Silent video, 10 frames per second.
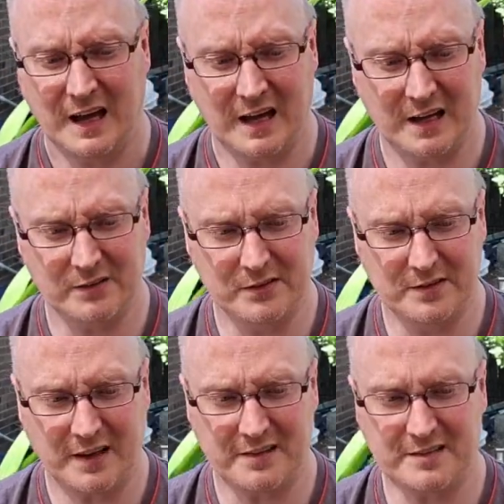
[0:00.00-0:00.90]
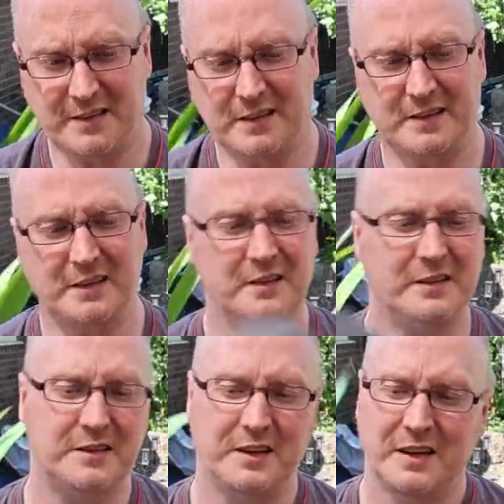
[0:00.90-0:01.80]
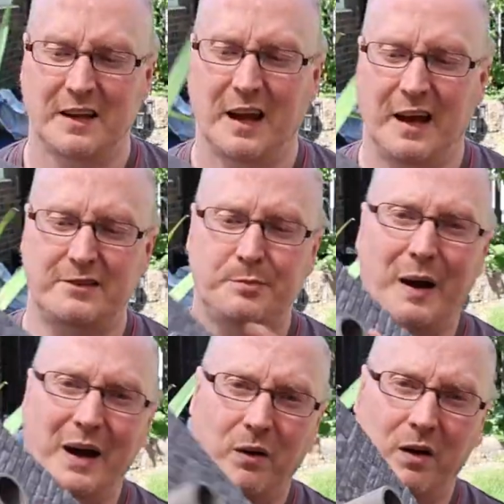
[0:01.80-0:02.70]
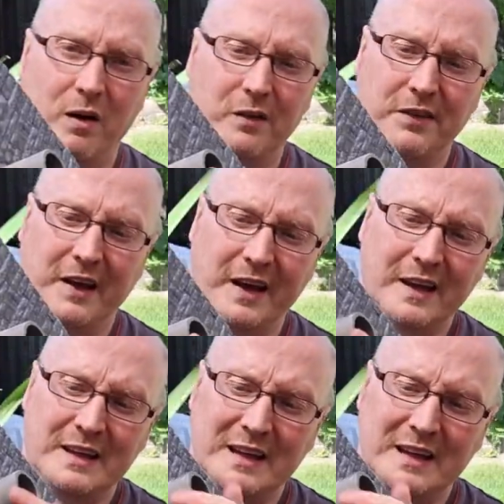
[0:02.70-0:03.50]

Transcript: and I siliconed a spout on there.